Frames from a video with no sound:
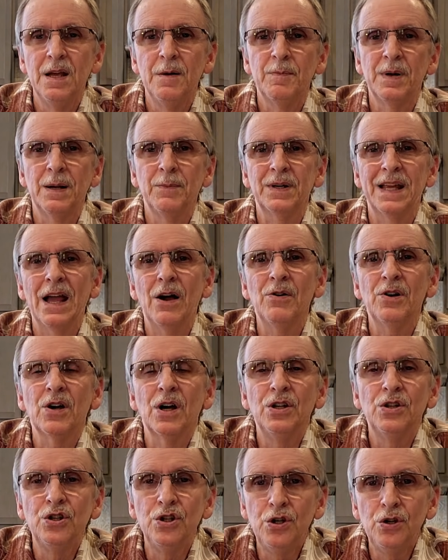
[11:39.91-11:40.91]
But I'm counting
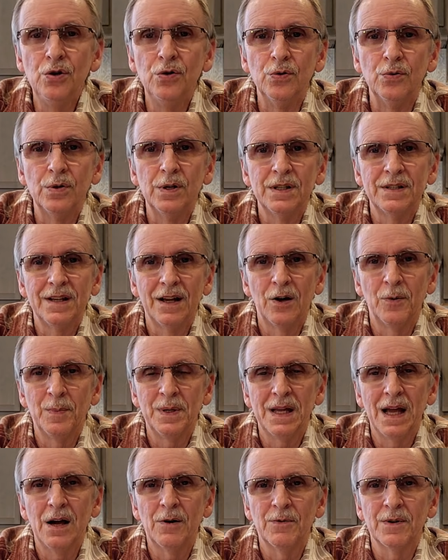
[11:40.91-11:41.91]
on you to help
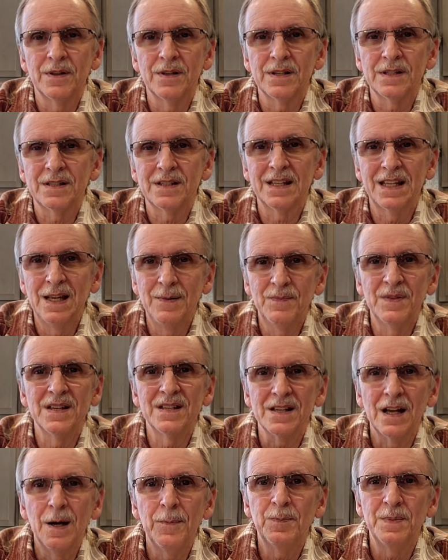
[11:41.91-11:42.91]
me out with this, to keep
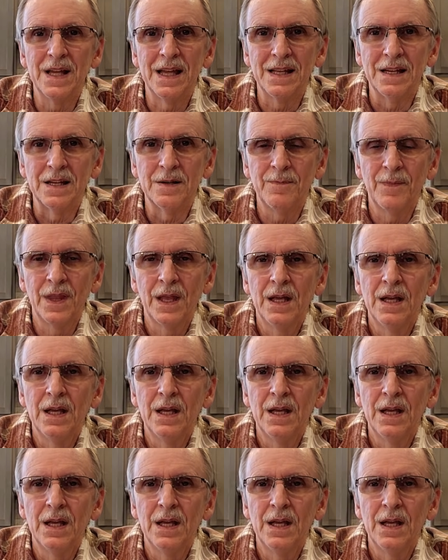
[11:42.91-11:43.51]
this updated.